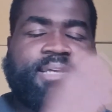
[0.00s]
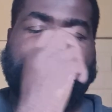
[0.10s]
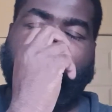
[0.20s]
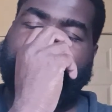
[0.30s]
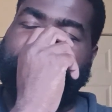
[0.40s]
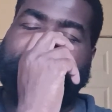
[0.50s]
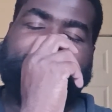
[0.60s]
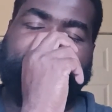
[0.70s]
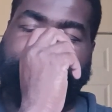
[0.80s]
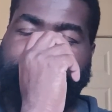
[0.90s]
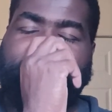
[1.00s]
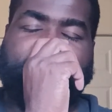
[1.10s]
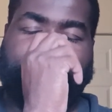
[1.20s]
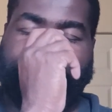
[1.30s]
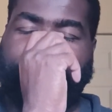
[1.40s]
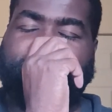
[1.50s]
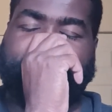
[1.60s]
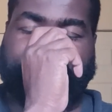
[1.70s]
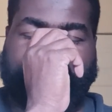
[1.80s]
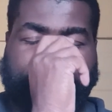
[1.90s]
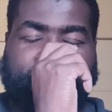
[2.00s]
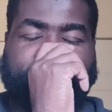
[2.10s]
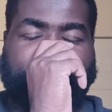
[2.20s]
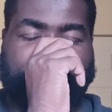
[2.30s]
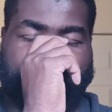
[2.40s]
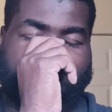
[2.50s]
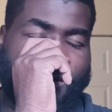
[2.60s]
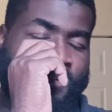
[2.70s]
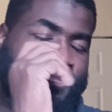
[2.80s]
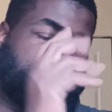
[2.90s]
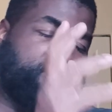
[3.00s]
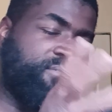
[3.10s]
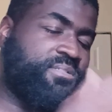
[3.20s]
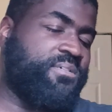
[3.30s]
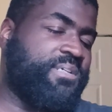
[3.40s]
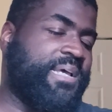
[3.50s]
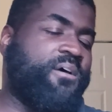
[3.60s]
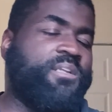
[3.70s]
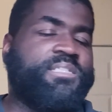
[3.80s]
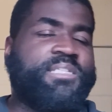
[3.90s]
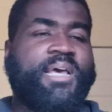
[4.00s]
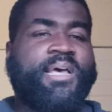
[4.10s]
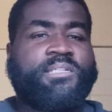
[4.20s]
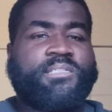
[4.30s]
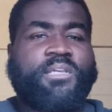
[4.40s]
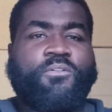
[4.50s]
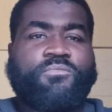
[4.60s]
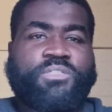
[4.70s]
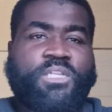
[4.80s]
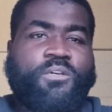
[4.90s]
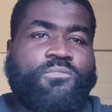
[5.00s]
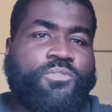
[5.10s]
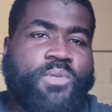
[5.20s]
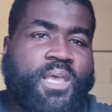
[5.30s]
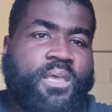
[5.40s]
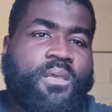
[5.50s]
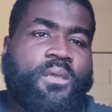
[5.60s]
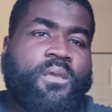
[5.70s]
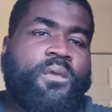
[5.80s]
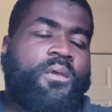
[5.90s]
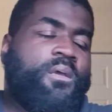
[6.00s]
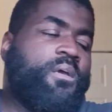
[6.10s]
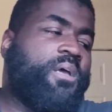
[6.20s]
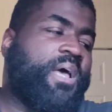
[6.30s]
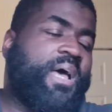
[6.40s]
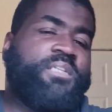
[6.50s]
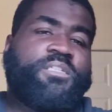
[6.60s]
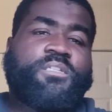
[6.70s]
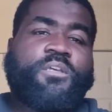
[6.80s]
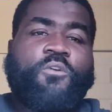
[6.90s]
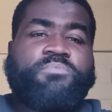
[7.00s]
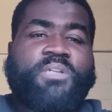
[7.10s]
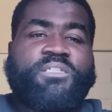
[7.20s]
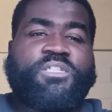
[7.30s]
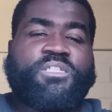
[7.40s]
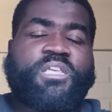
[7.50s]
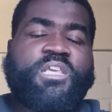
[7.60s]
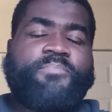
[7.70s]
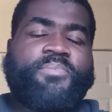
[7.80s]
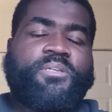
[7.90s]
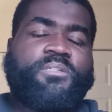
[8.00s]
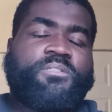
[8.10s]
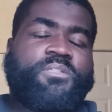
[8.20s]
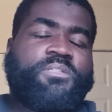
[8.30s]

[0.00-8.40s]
still got the NBA Young Boys, the Lil Durks, and you still got all these guys. They're going to still do that. I just hope they just keep it